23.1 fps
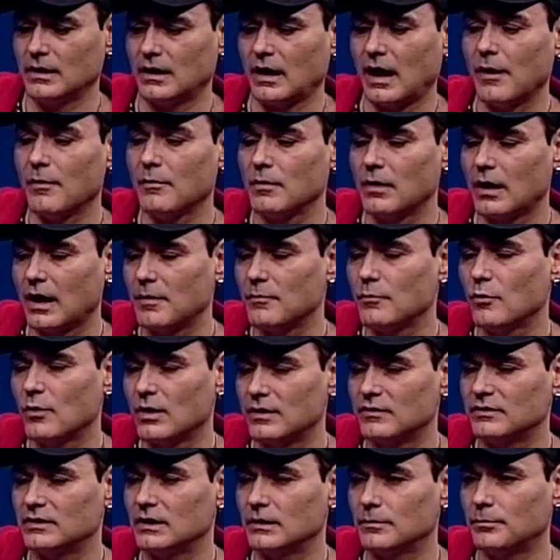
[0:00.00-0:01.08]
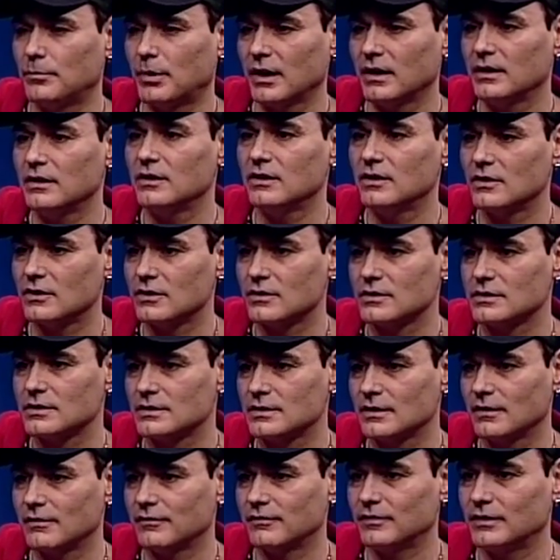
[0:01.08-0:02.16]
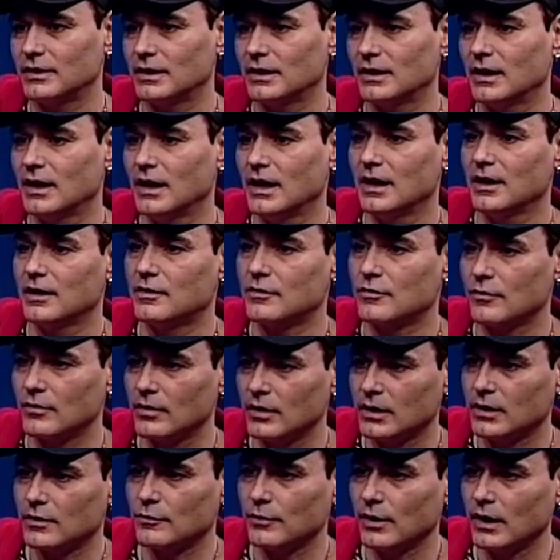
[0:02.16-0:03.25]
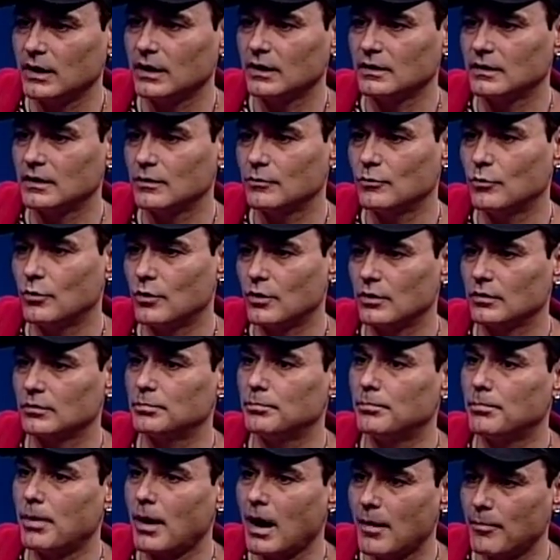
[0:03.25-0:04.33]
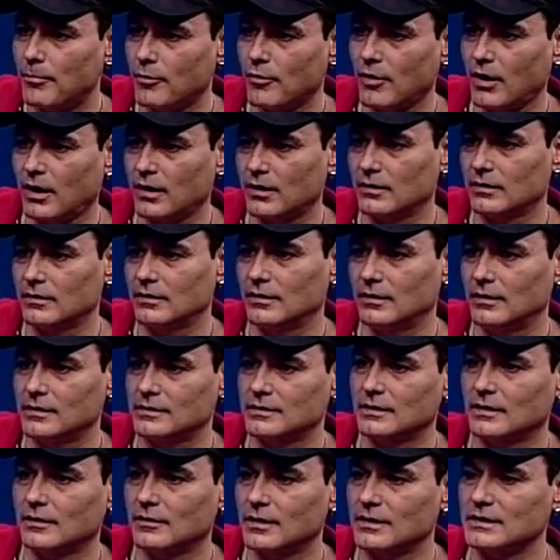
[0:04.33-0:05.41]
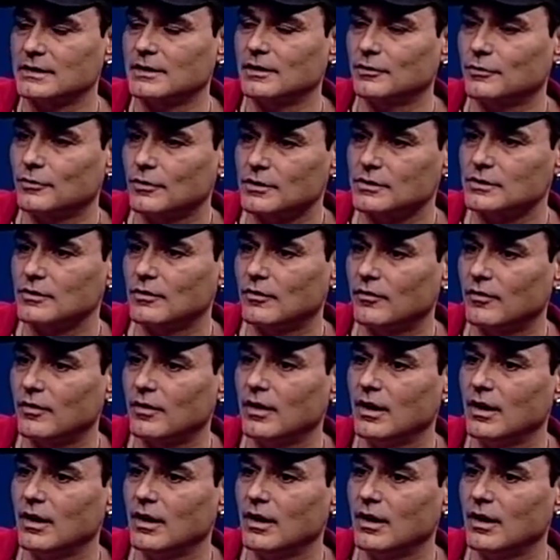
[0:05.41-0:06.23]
I'm one of the pioneers of the creating the world popera as a classical crossover.